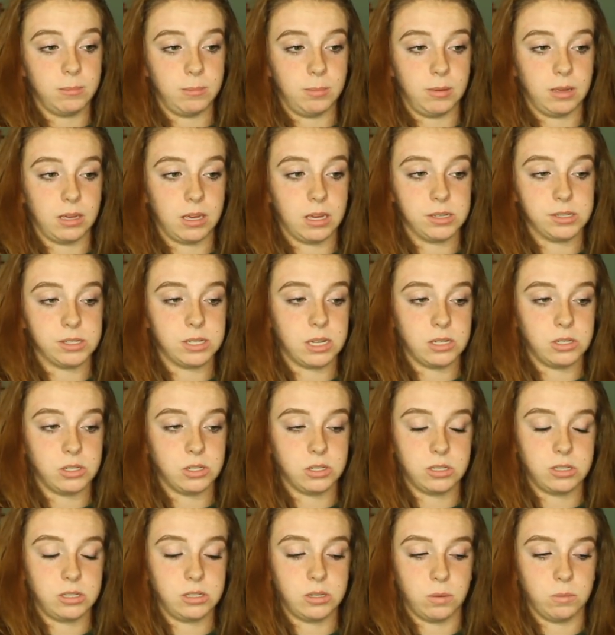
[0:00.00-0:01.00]
Because I
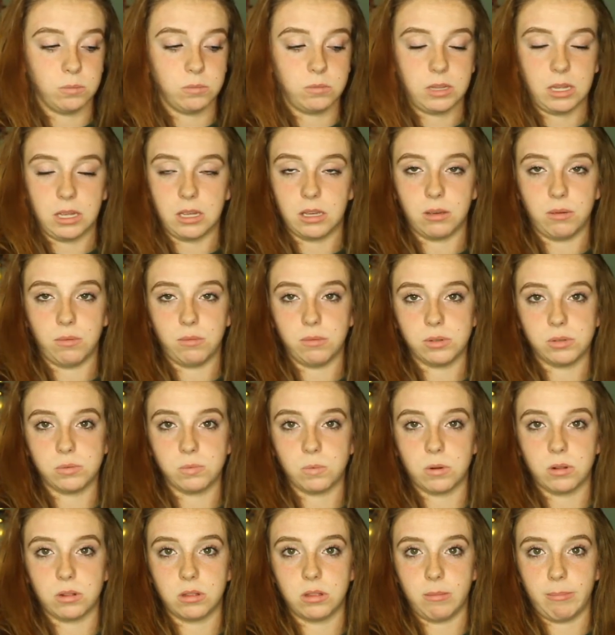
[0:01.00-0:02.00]
just don't think it was
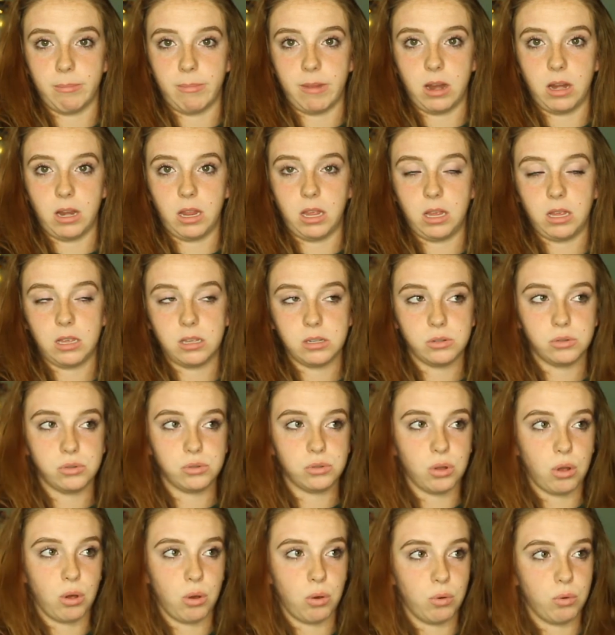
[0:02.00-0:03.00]
worth it.
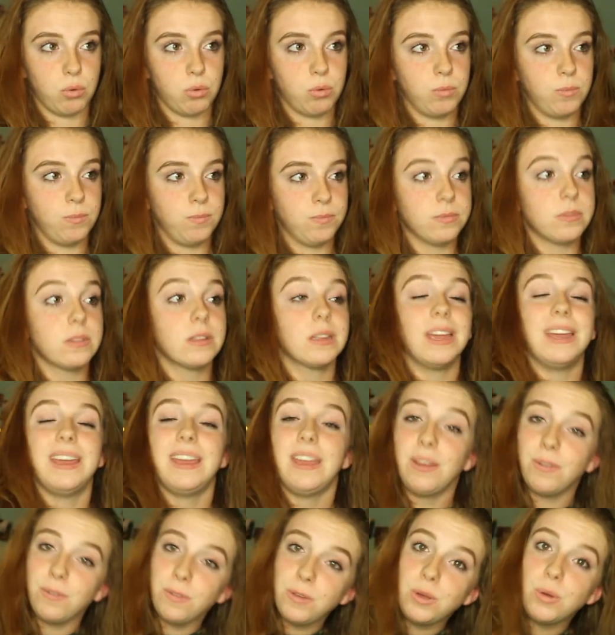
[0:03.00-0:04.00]
So,
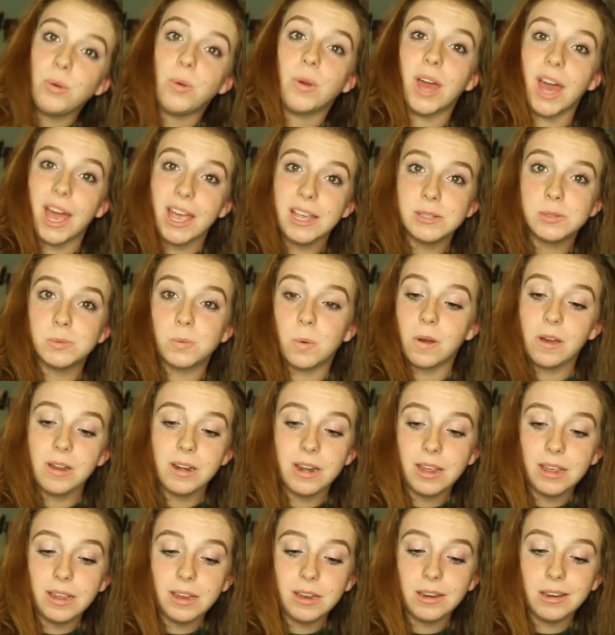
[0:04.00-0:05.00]
if you guys want
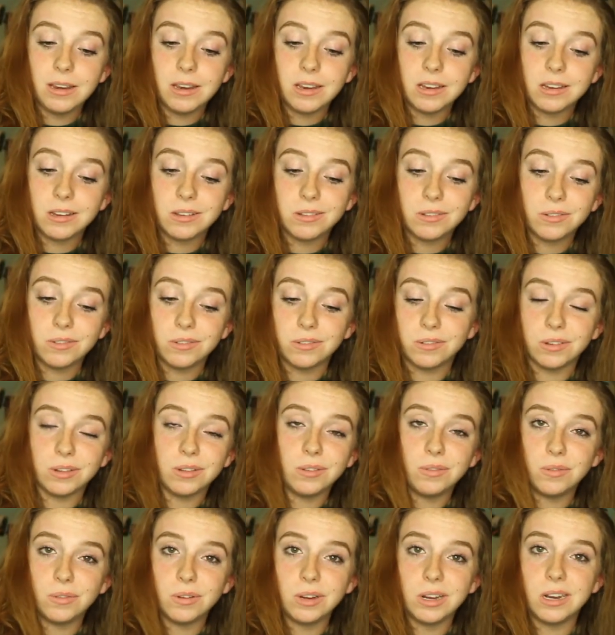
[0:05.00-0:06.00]
it, feel
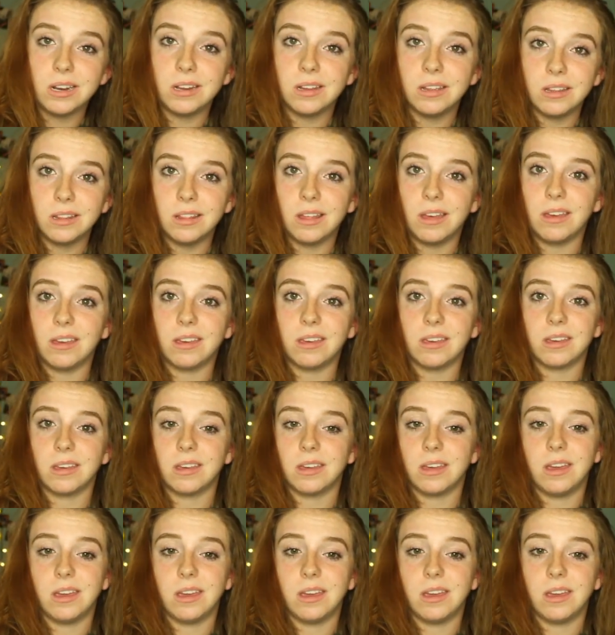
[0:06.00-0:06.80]
free to, like,